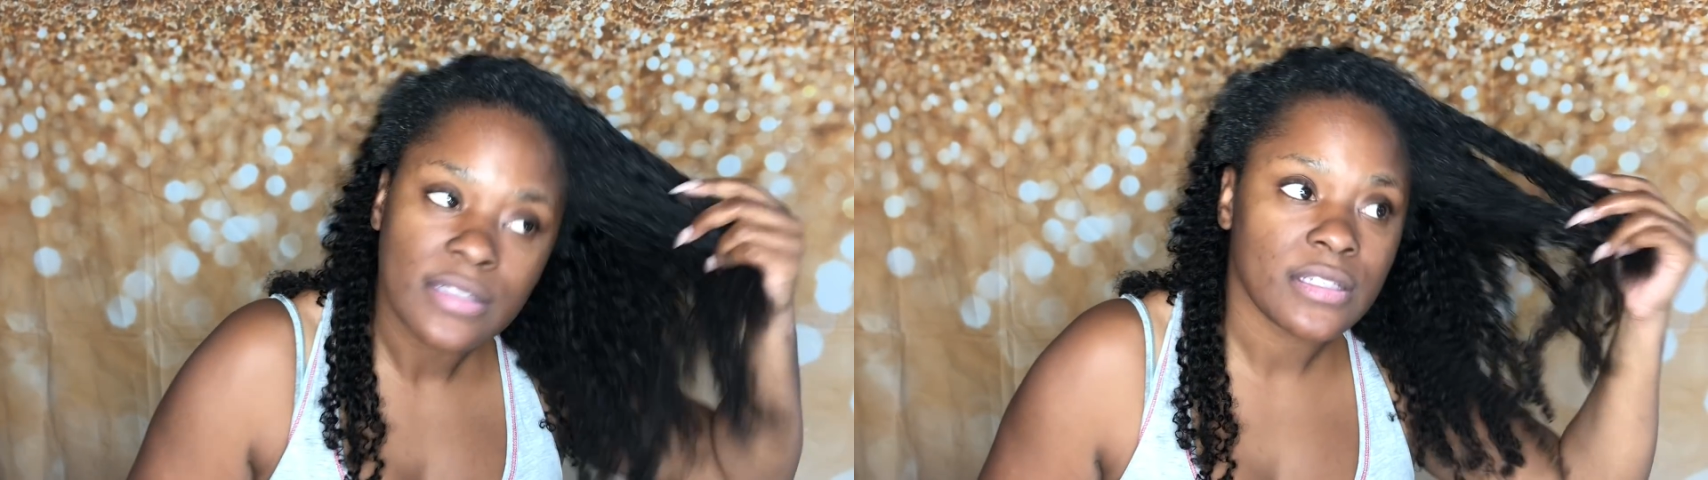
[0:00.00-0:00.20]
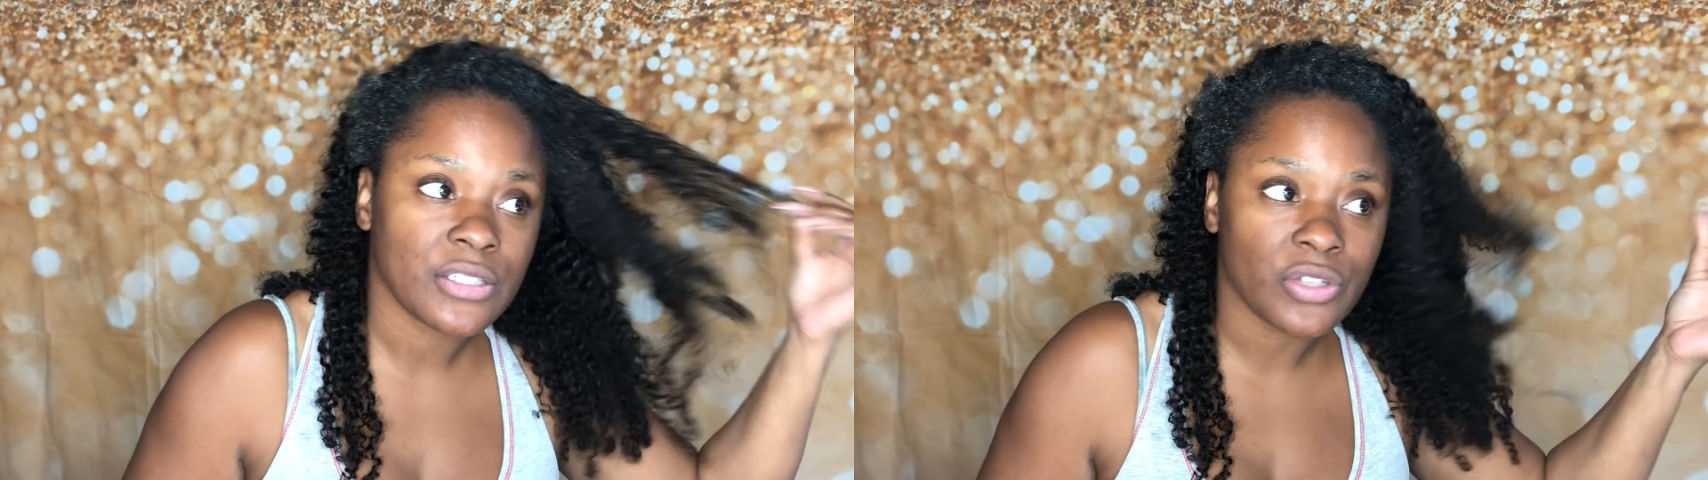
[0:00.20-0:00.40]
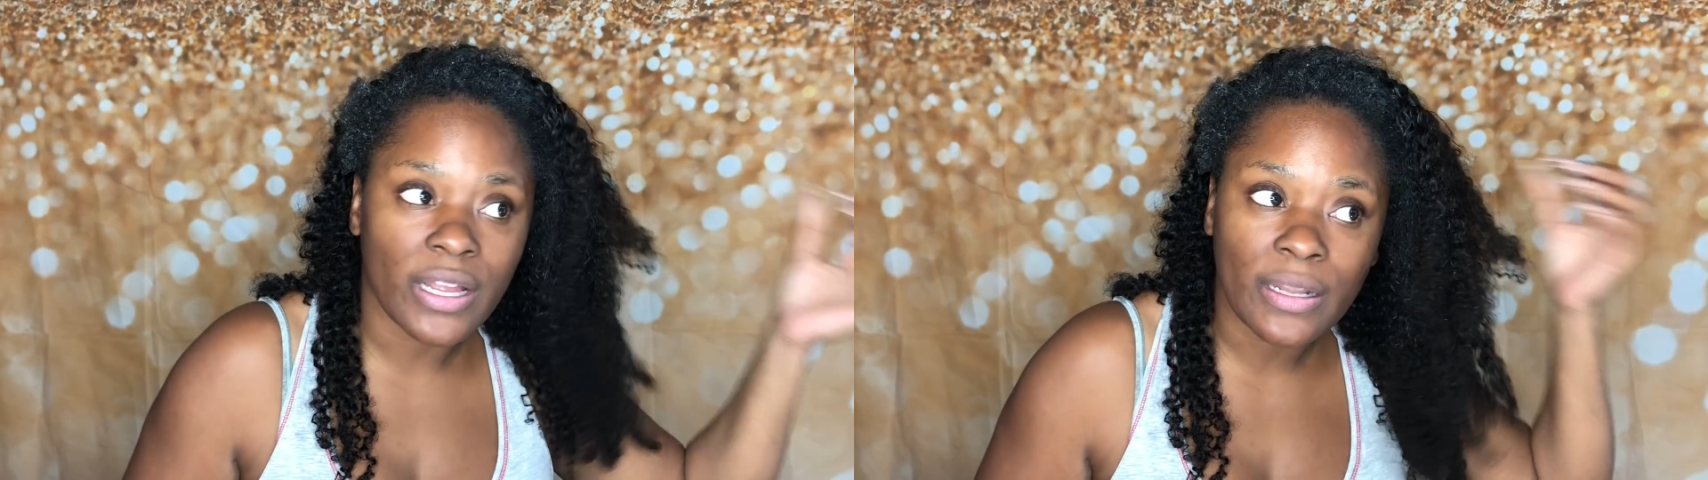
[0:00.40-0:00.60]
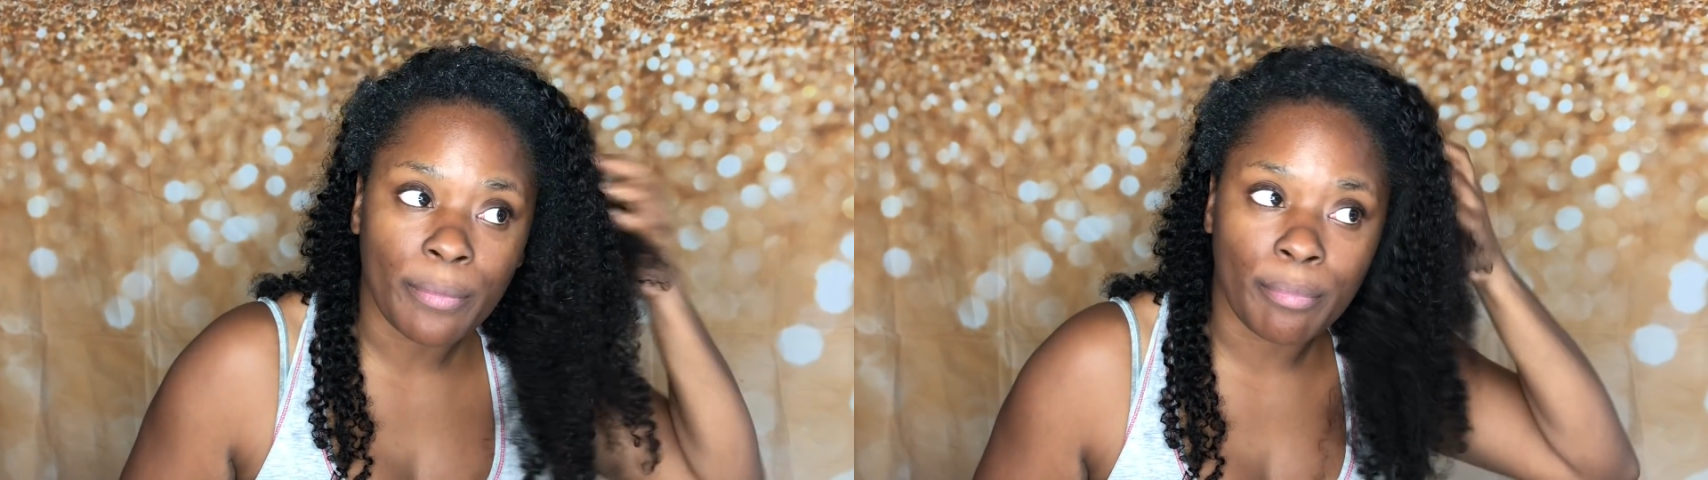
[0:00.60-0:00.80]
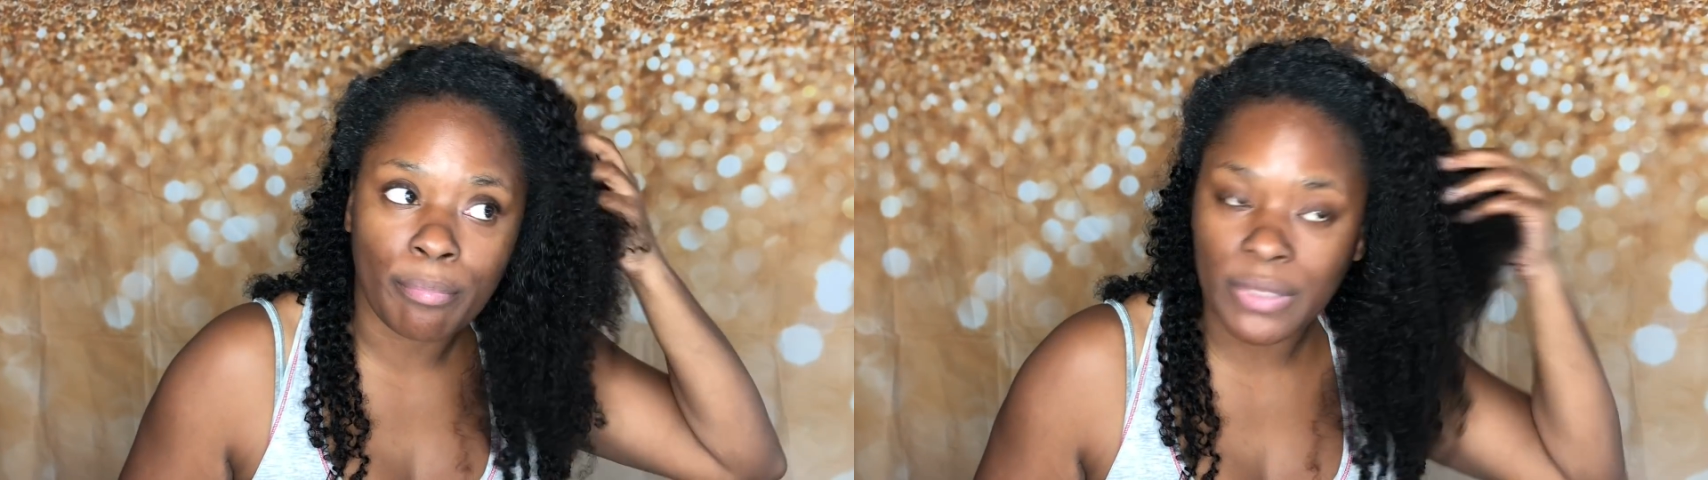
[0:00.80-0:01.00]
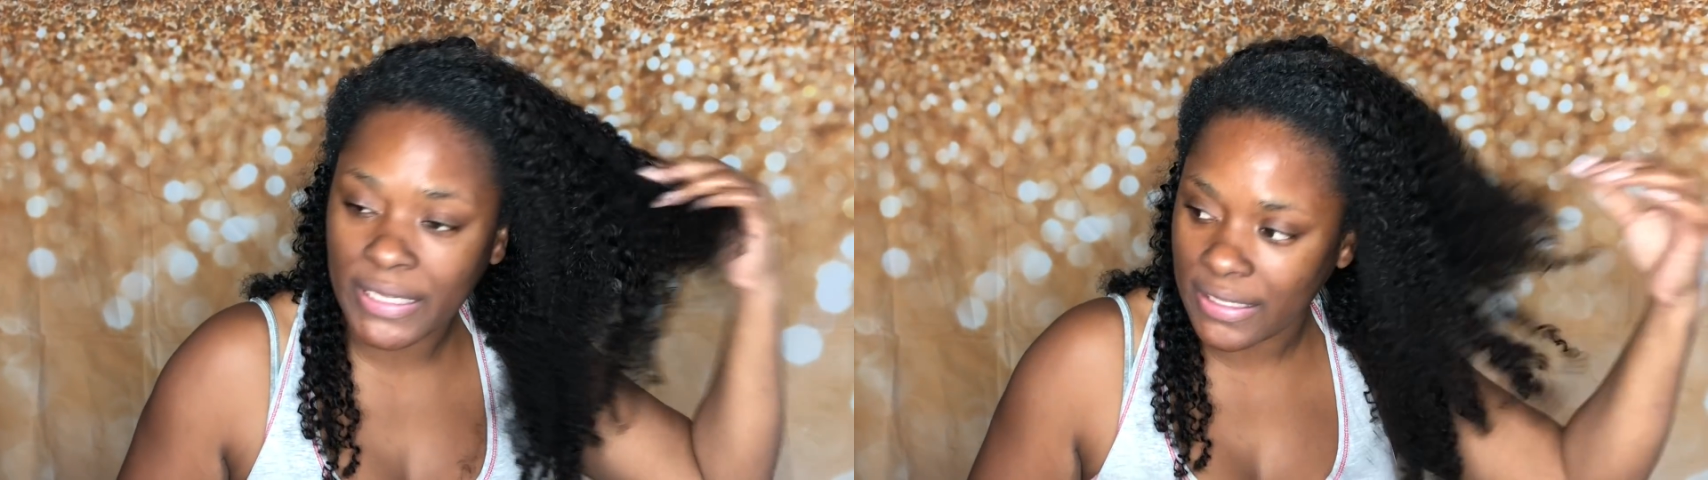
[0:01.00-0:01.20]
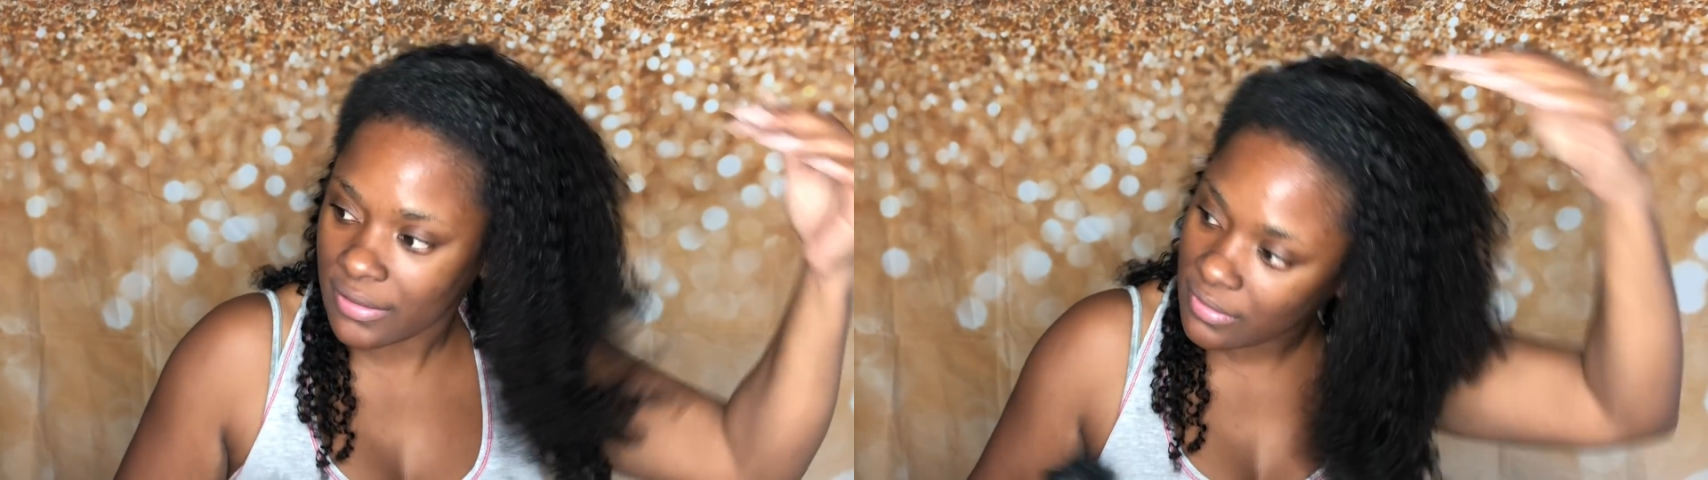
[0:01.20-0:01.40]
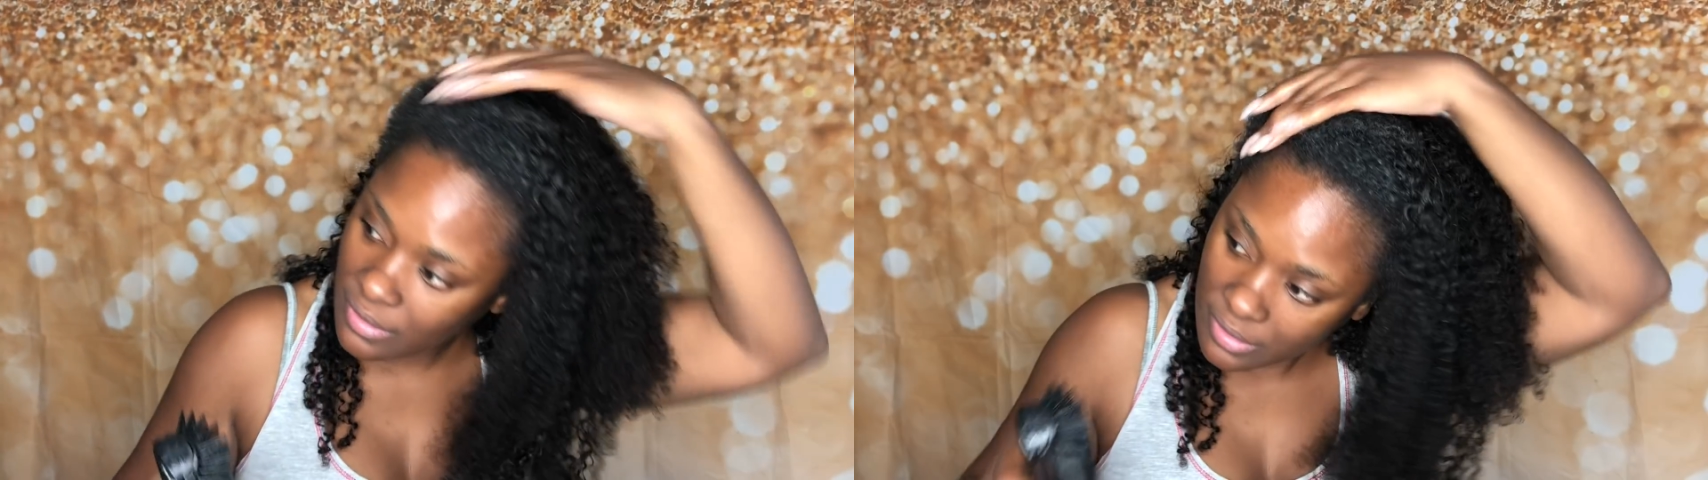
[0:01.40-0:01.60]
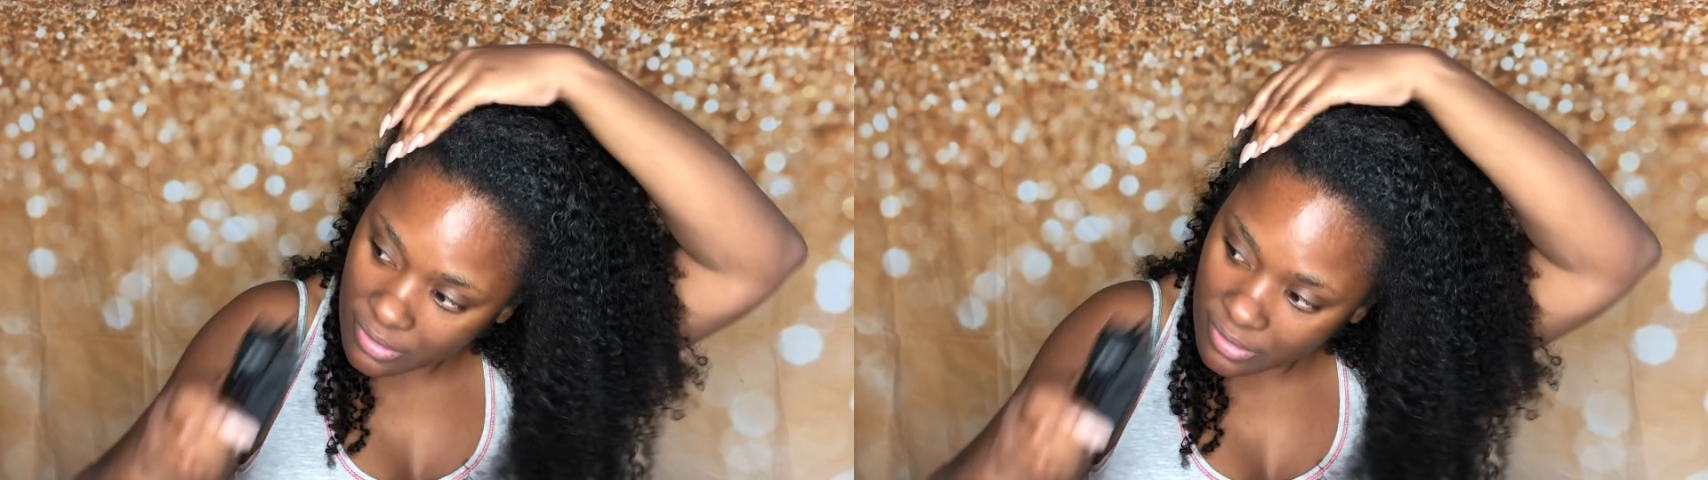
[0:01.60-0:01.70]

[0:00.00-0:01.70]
to try to blend